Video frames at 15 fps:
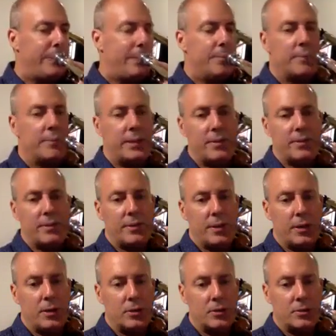many of you
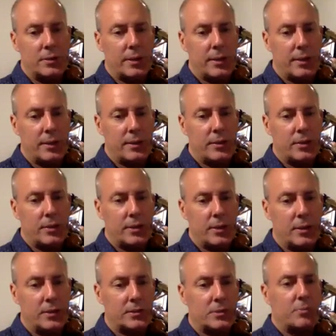know, you can
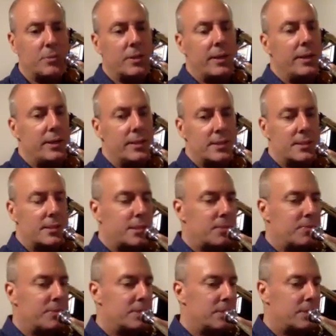also play it in sixth
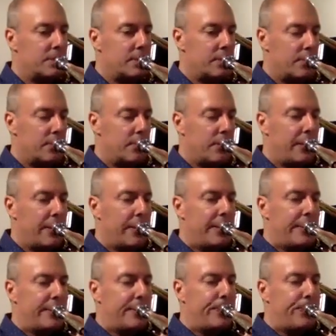position.
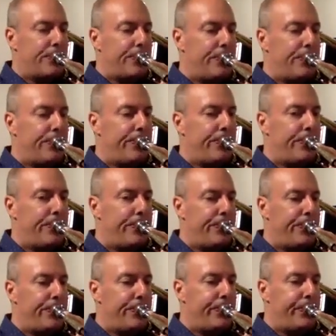
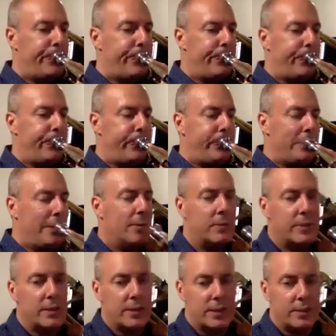Well,
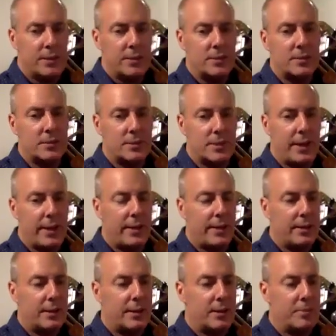you can use that
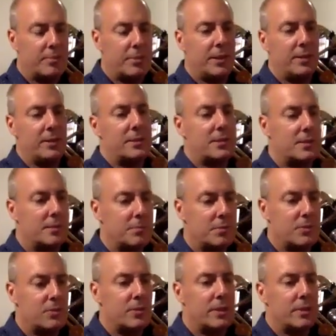comparison
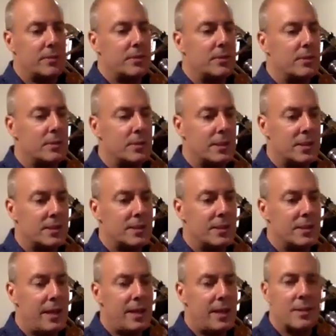between the two as an
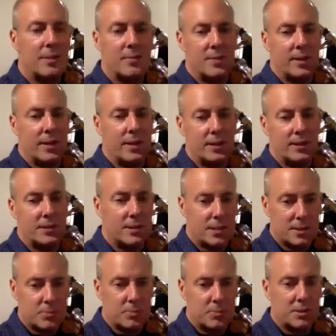aid in finding
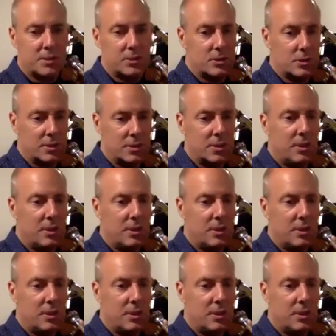sixth position,